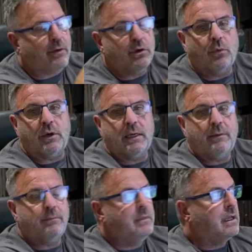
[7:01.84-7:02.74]
you wanted
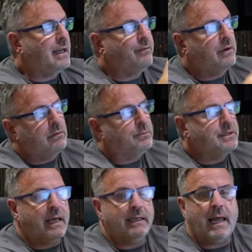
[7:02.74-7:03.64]
it. You could have it
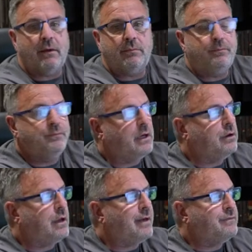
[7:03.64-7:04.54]
upside down. You know, you
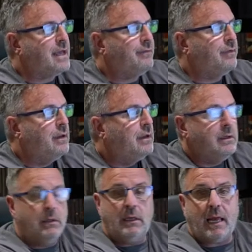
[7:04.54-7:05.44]
don't have to have
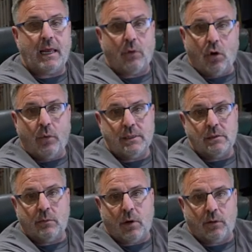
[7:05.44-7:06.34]
your name always at
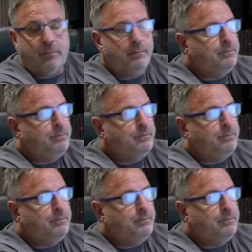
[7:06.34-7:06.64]
the bottom.